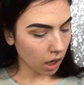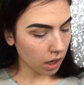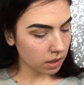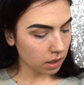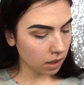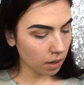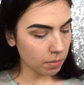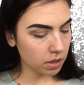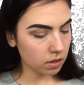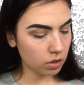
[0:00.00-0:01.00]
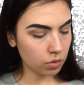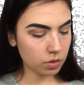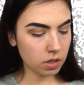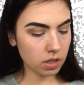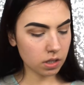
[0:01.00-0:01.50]
I think I'm gonna
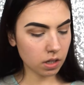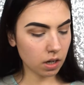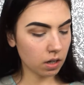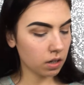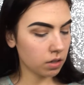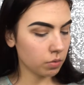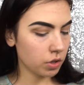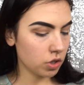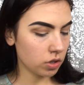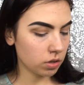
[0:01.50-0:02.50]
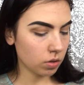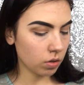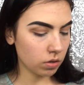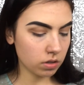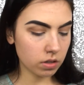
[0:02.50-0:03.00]
use this color, which is
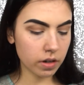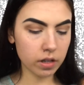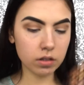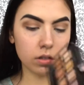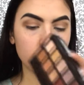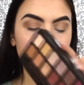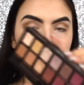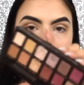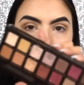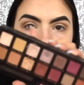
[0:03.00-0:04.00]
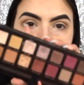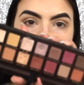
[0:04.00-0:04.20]
called Red Ochre.